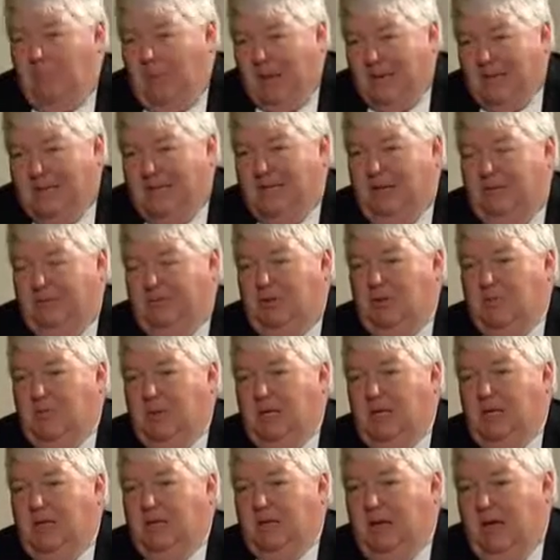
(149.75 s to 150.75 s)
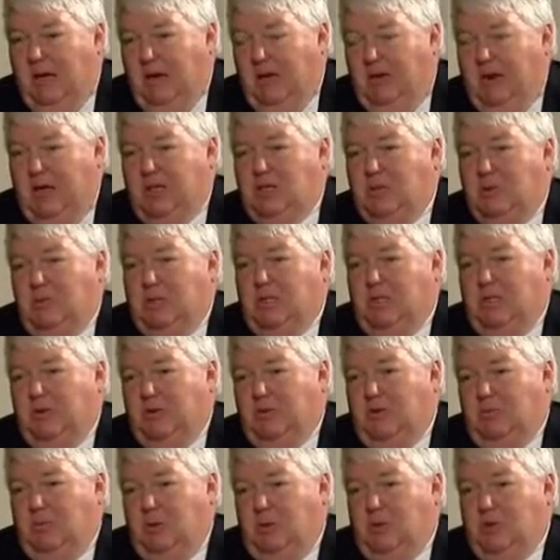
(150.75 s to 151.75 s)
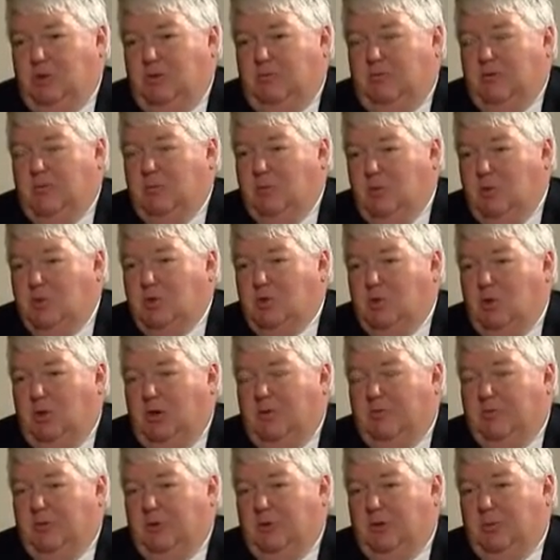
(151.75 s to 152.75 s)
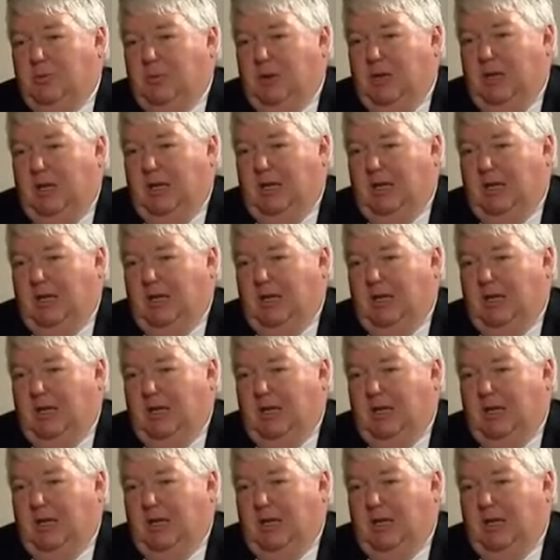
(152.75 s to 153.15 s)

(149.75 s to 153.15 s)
that might have to mean a graduate contribution from those who can afford to pay.